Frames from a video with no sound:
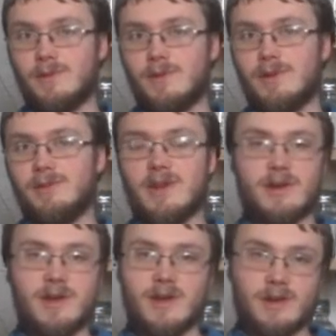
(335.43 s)
Is
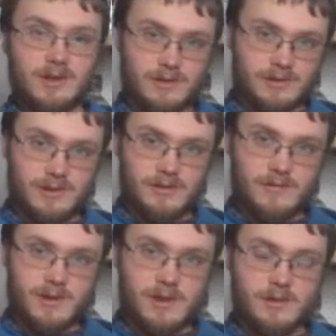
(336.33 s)
area a concern
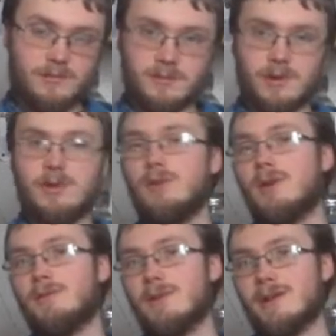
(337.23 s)
for you, or do you
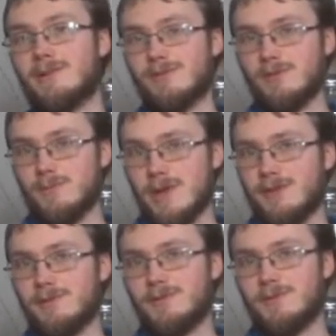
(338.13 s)
have lots of
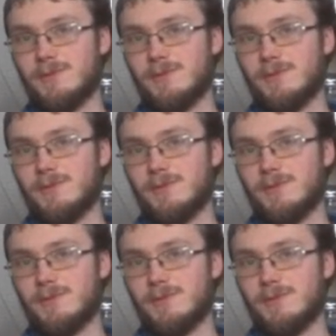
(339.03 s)
space?